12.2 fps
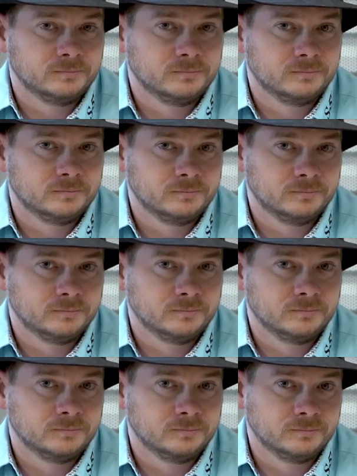
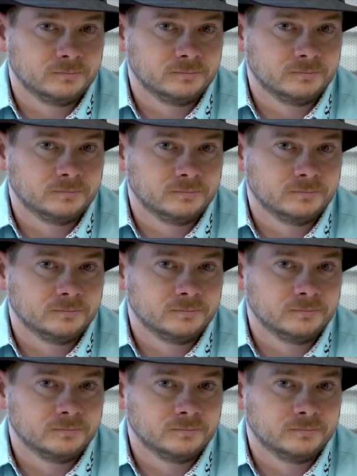
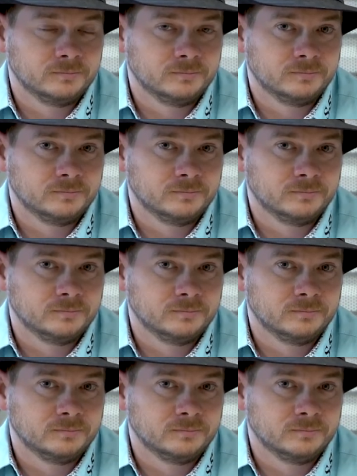
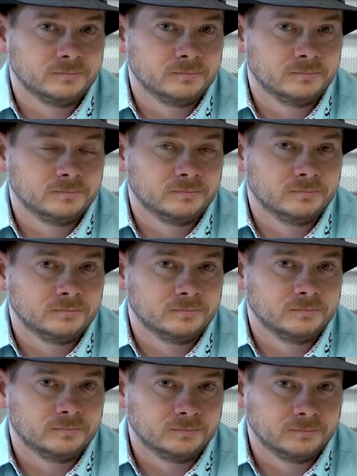
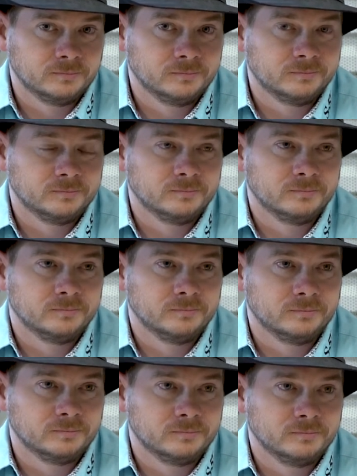
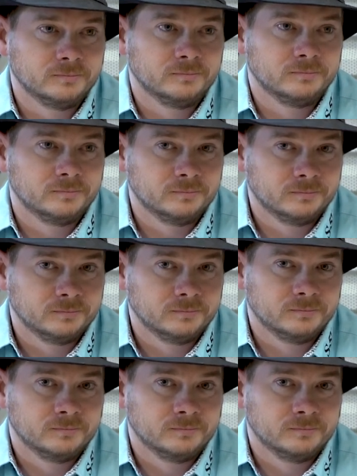(silent)